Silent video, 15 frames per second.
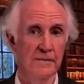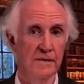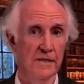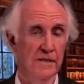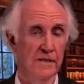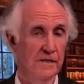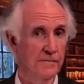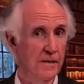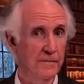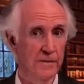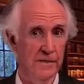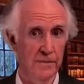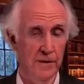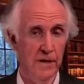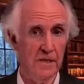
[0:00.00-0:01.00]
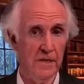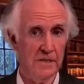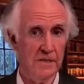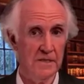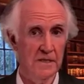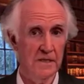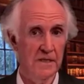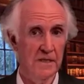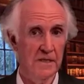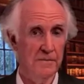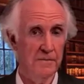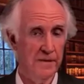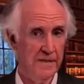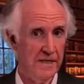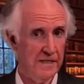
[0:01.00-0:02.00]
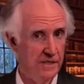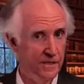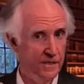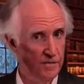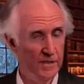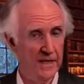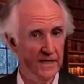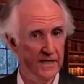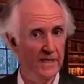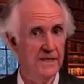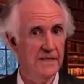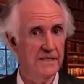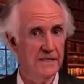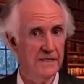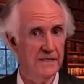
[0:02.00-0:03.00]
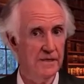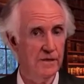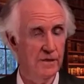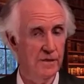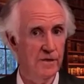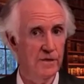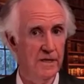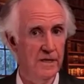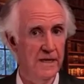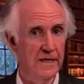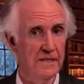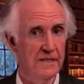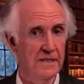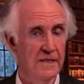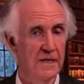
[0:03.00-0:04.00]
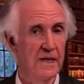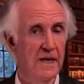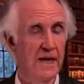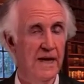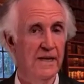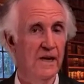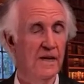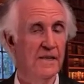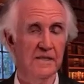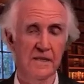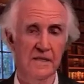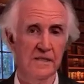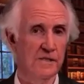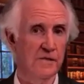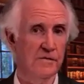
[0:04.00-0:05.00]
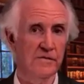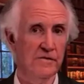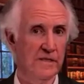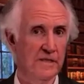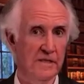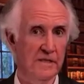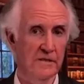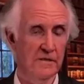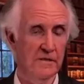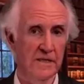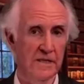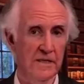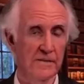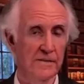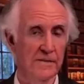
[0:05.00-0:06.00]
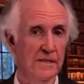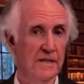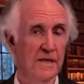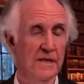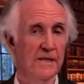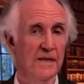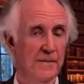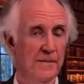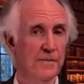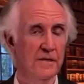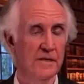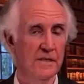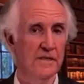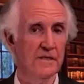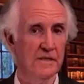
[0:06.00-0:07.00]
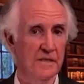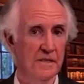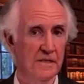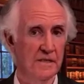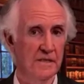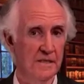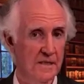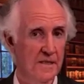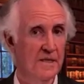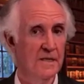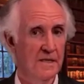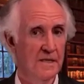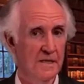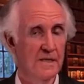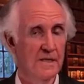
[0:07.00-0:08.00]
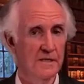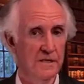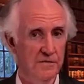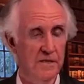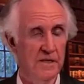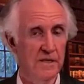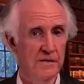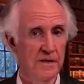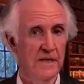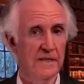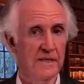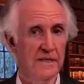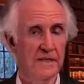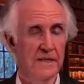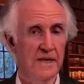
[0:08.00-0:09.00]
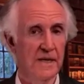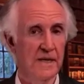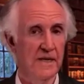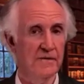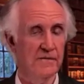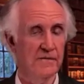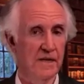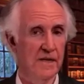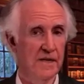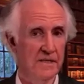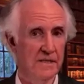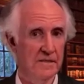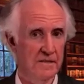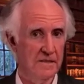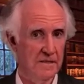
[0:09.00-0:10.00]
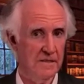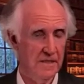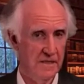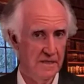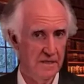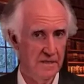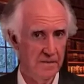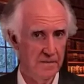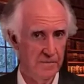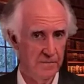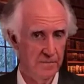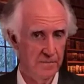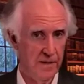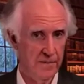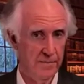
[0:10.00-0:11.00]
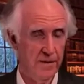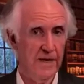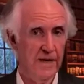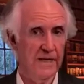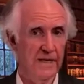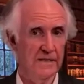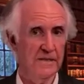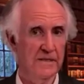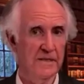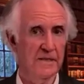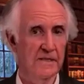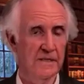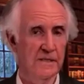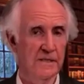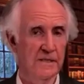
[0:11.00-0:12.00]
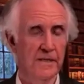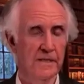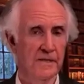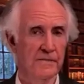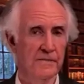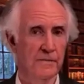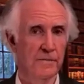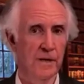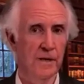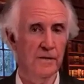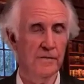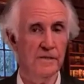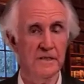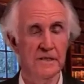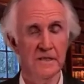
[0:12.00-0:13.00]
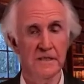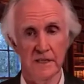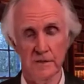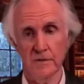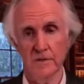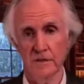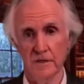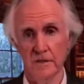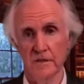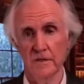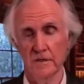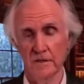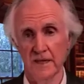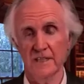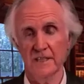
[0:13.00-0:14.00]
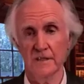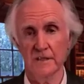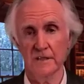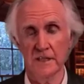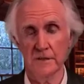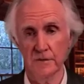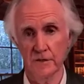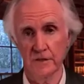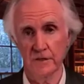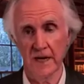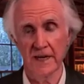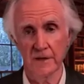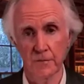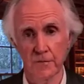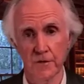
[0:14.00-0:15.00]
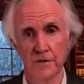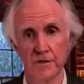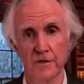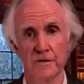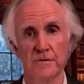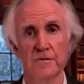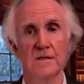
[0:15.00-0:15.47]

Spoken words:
else might be your boss, but you get in his or her head. And I think that's a terrific skill set. I mean, I think empathy is a really great thing to have. And by playing in the space of diplomacy, that's what you learn. That's what you take with you